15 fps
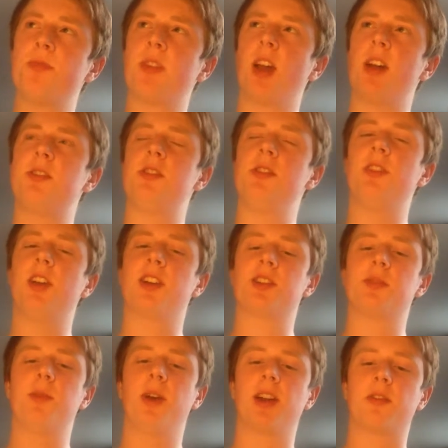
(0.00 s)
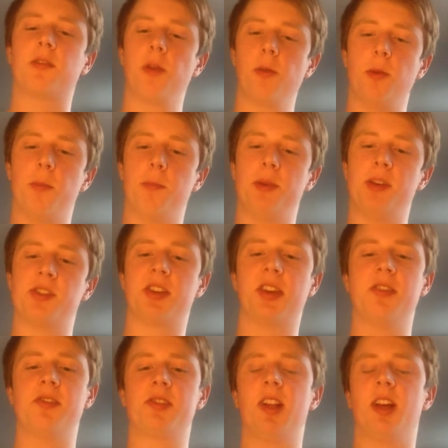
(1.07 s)
As you'd expect from a
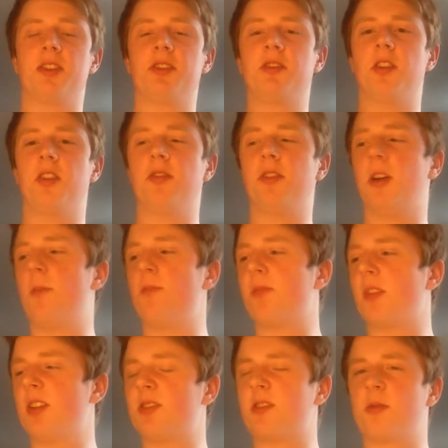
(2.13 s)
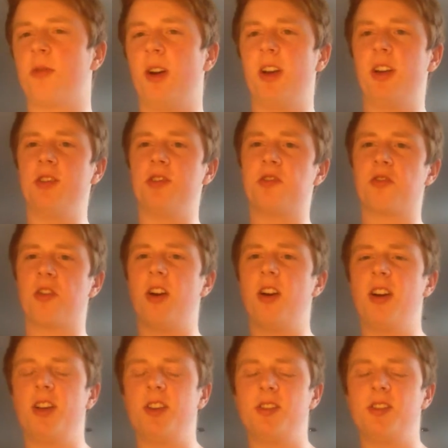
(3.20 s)
biscuit/donut, it's quite a dry